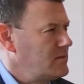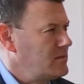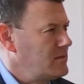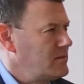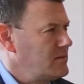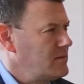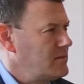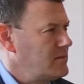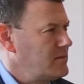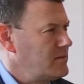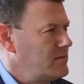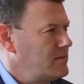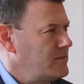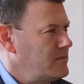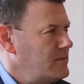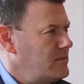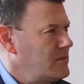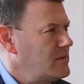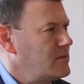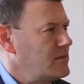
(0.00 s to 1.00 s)

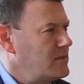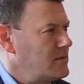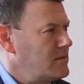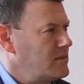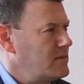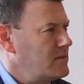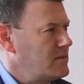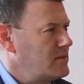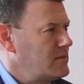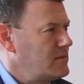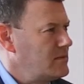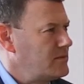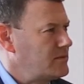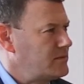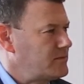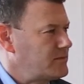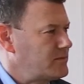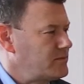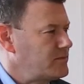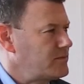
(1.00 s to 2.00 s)

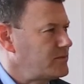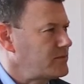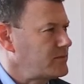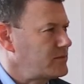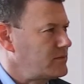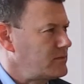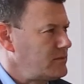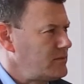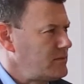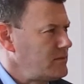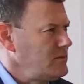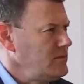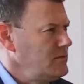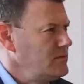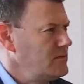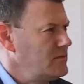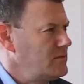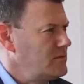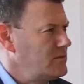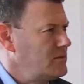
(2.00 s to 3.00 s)

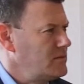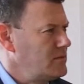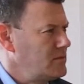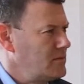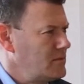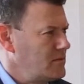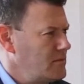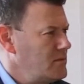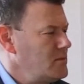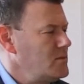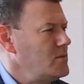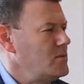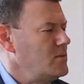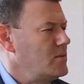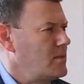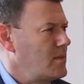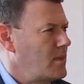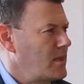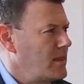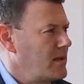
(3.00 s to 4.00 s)

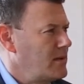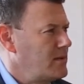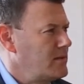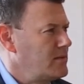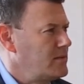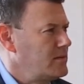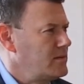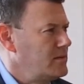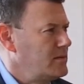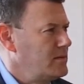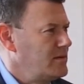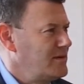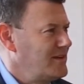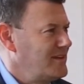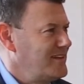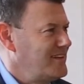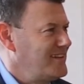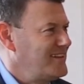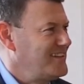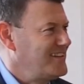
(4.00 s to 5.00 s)

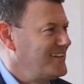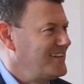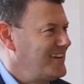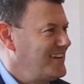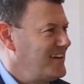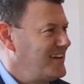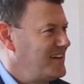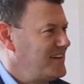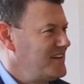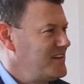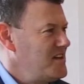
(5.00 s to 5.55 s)
(silent)